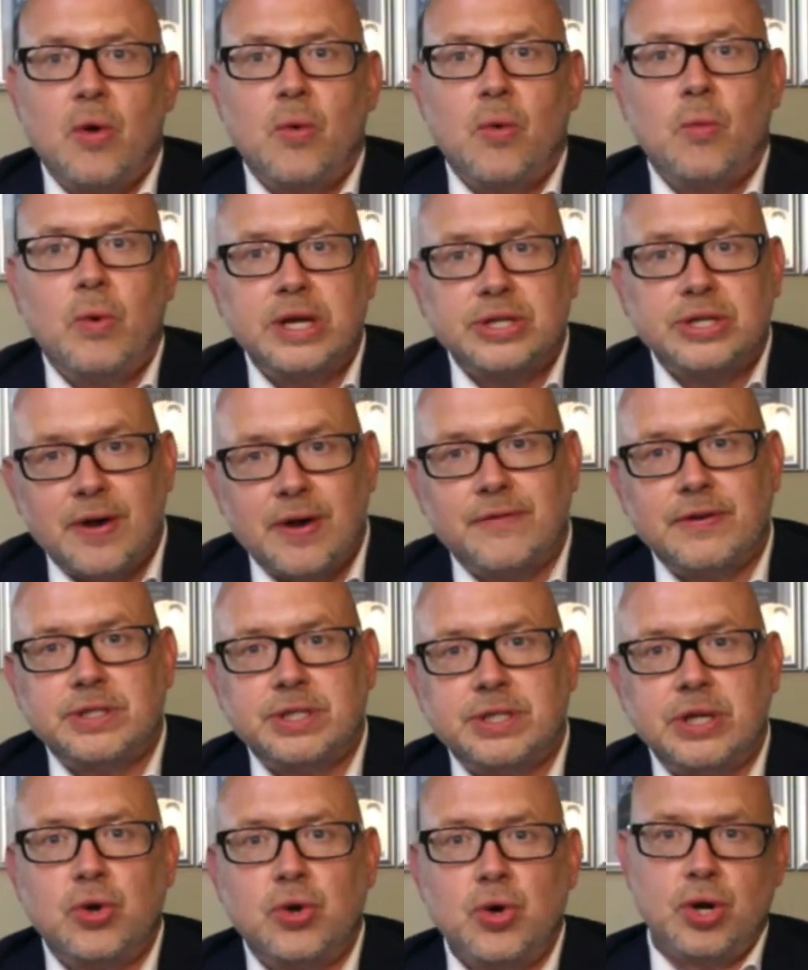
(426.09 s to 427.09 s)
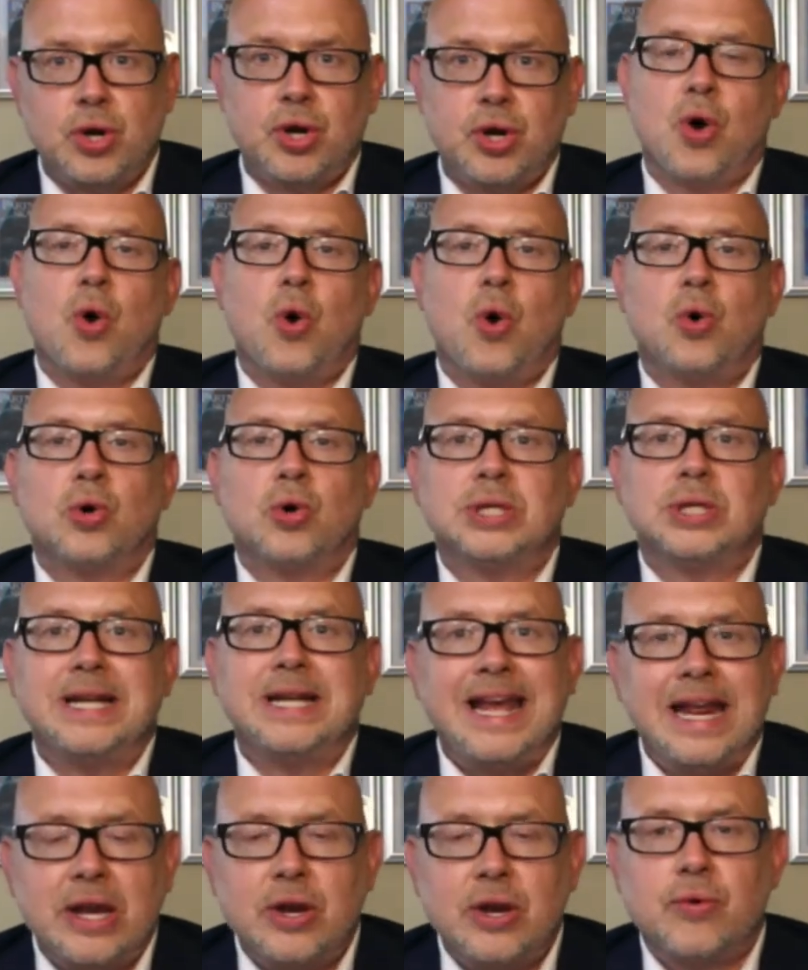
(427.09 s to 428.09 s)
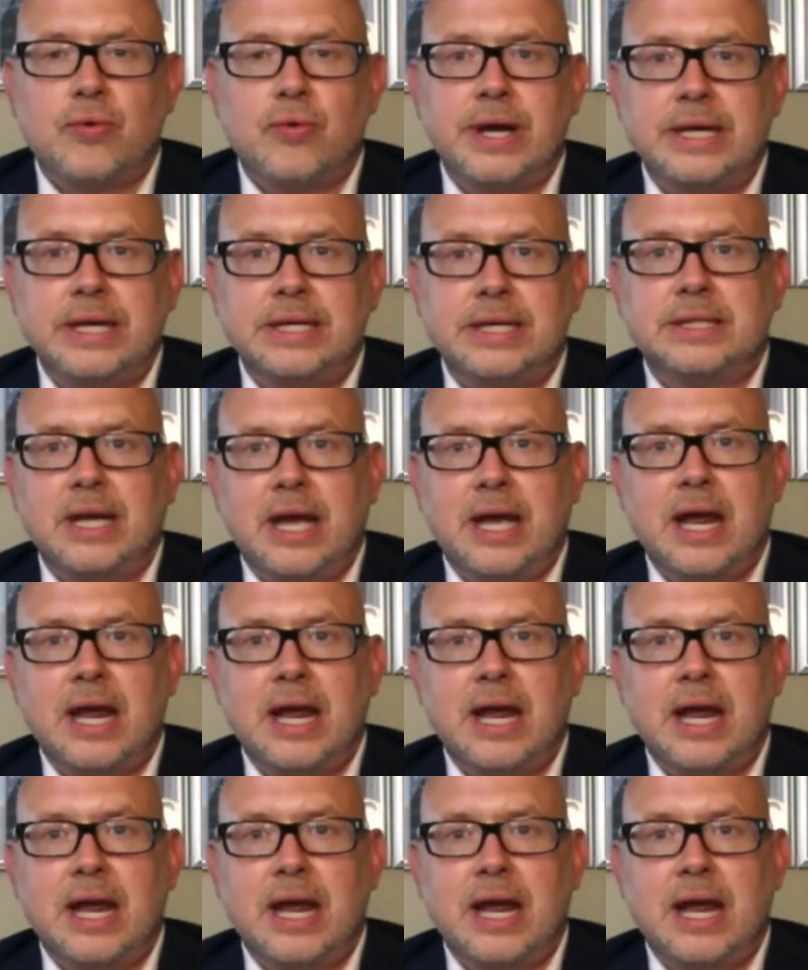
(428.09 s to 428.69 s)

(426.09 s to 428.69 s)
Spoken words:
which obviously could cause an increase